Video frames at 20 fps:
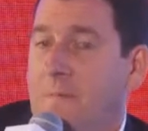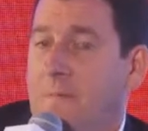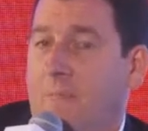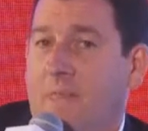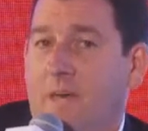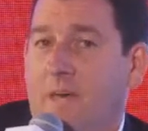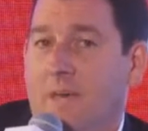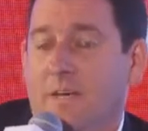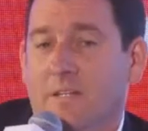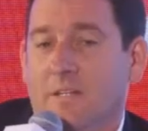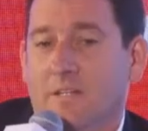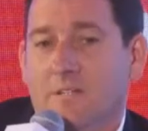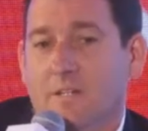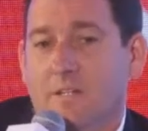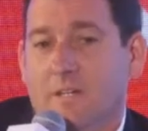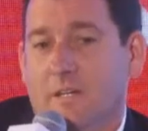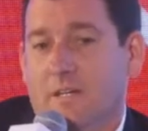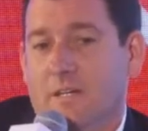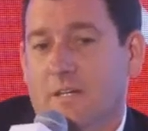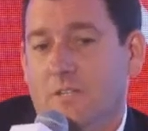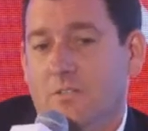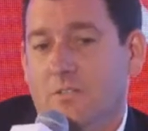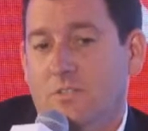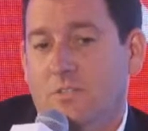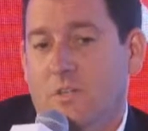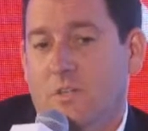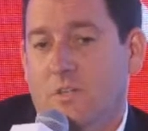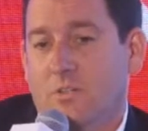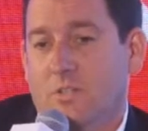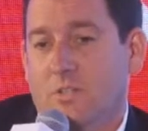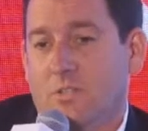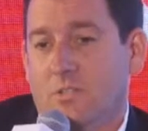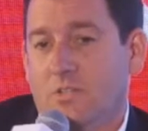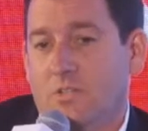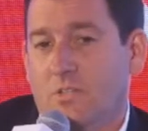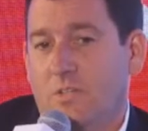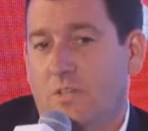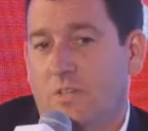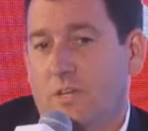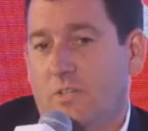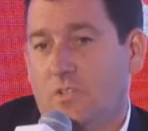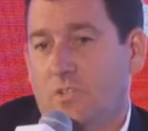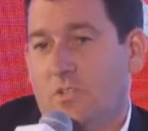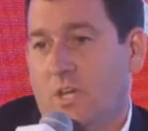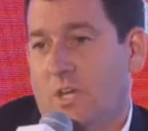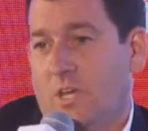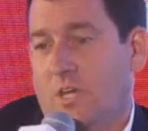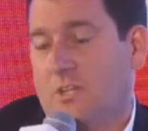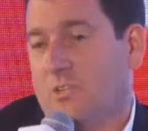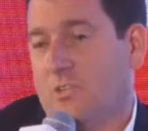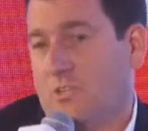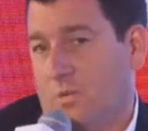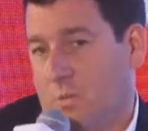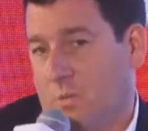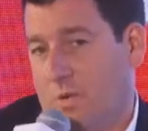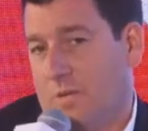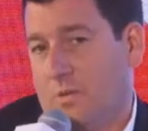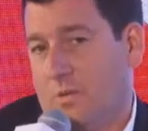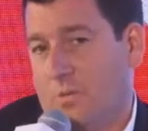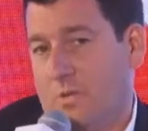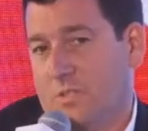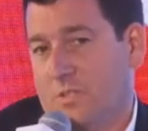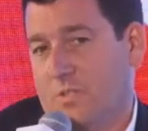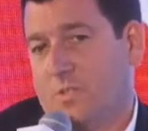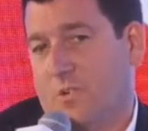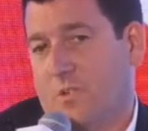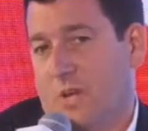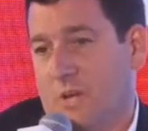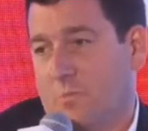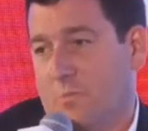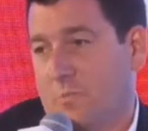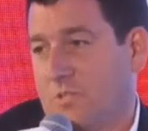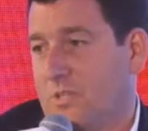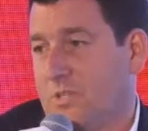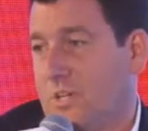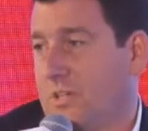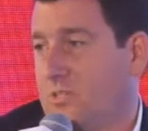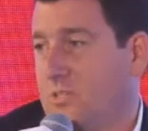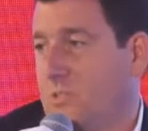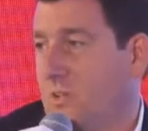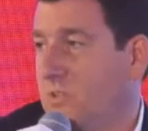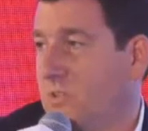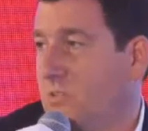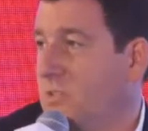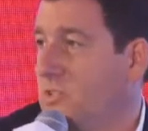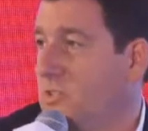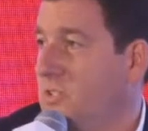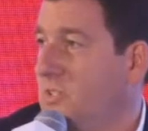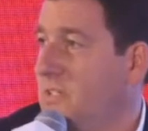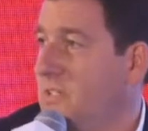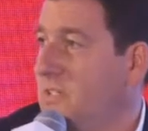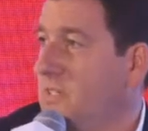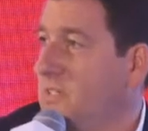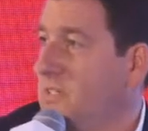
And uh, you know, you can see that change in the way that we interact with technology,